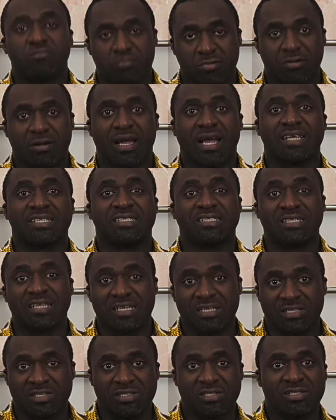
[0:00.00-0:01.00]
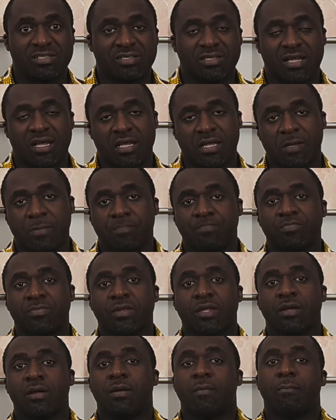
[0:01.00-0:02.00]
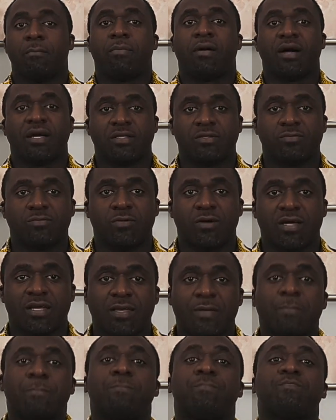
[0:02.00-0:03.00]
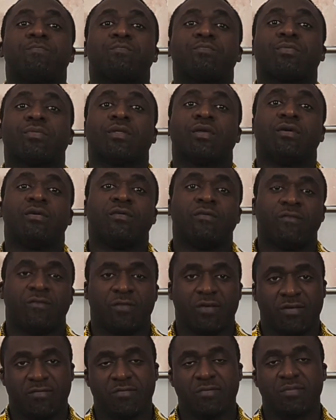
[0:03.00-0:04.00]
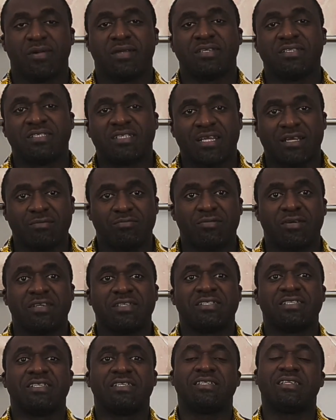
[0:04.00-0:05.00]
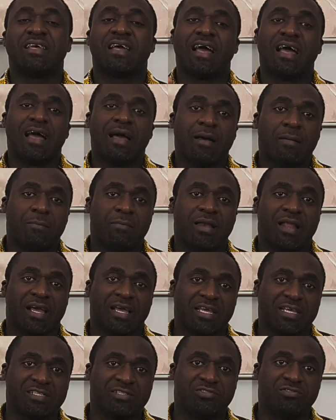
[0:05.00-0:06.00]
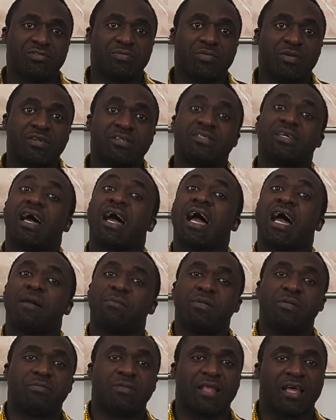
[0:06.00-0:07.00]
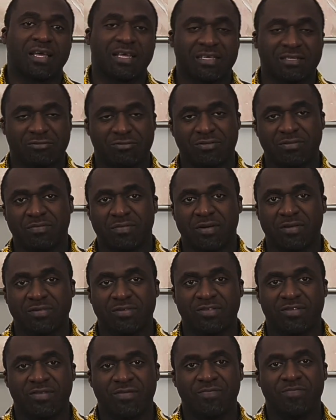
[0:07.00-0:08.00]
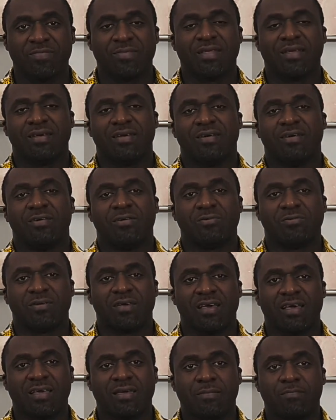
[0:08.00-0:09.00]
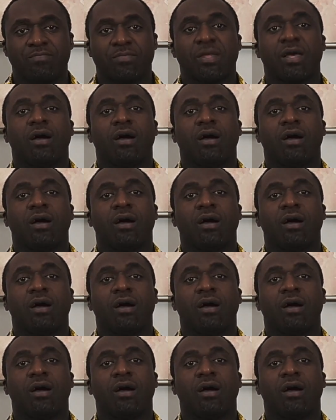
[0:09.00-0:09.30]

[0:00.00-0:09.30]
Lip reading: of procrastination today. By the way, for everybody celebrating Black History Month, happy Black History Month. Okay,